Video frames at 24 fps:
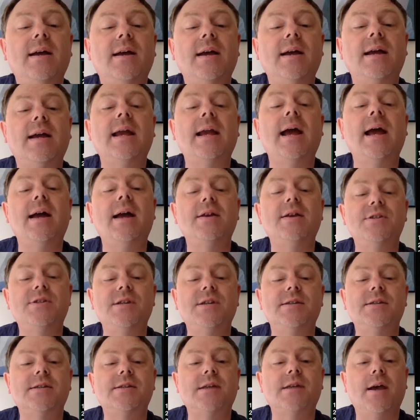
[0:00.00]

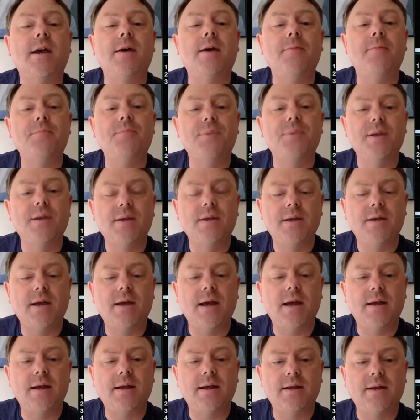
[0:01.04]
kazietza,
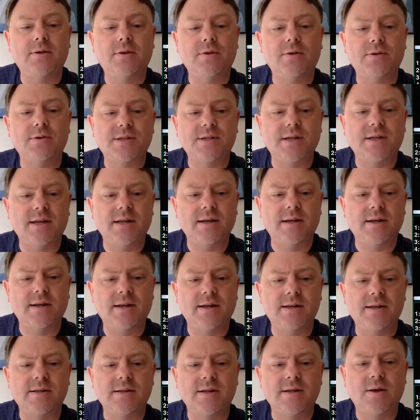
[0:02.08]
and then got in
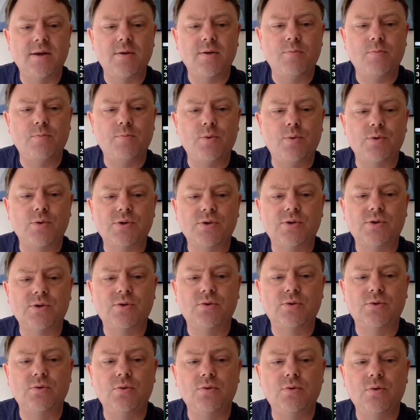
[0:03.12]
is
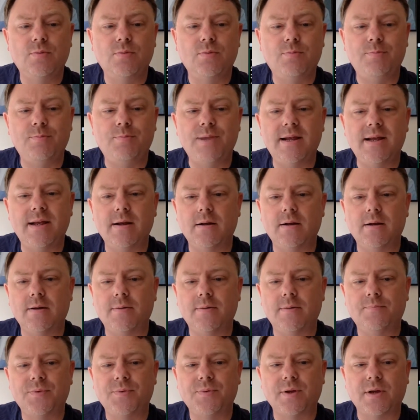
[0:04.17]
postupil.
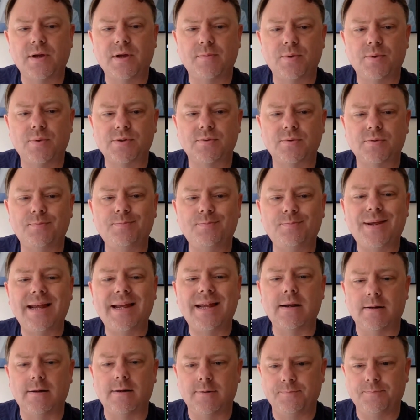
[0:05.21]
Okay,
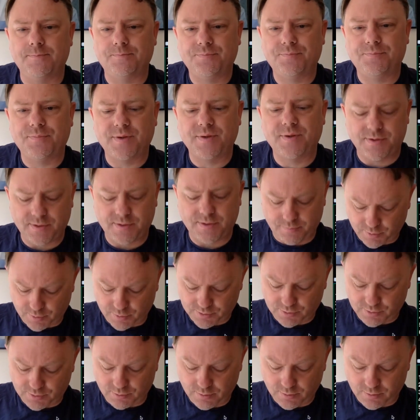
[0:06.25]
postupil. So
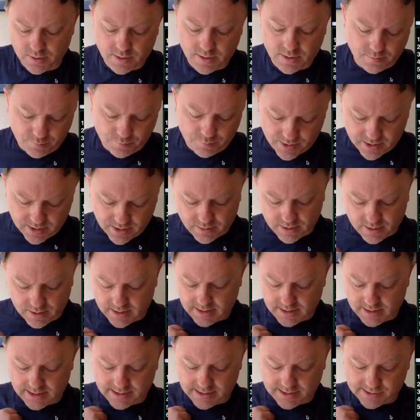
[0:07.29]
postupil,
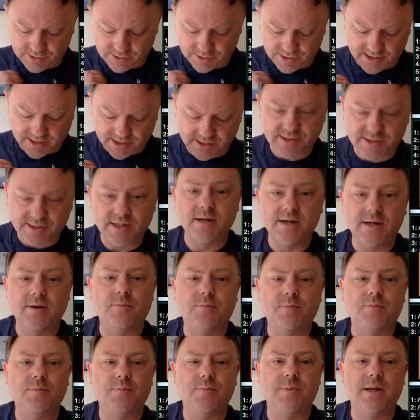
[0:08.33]
ladies and gents,
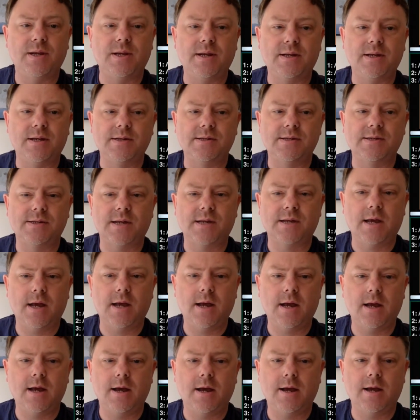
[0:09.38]
means
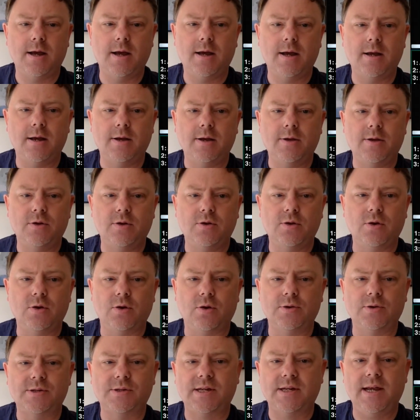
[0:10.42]

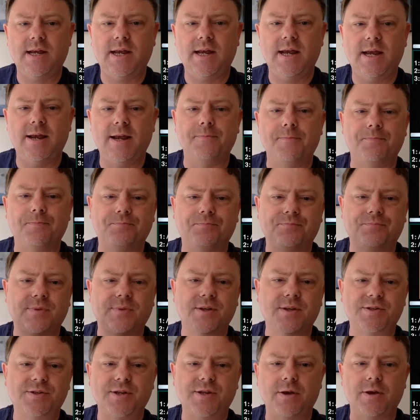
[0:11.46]
got in.
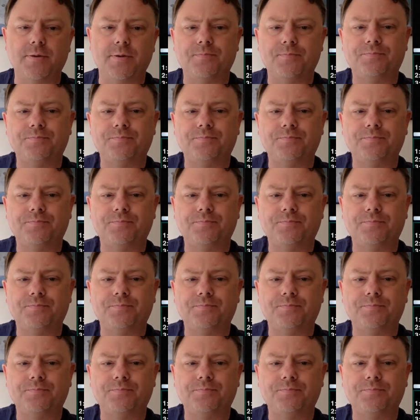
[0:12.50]
So